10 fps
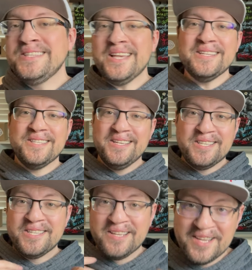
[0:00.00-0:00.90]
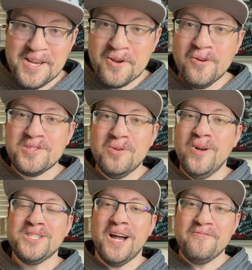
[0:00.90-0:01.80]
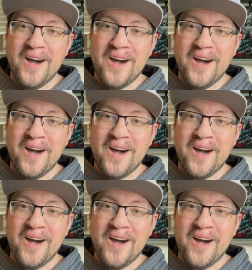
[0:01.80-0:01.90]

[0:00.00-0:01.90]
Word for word: says this is illegal, to which I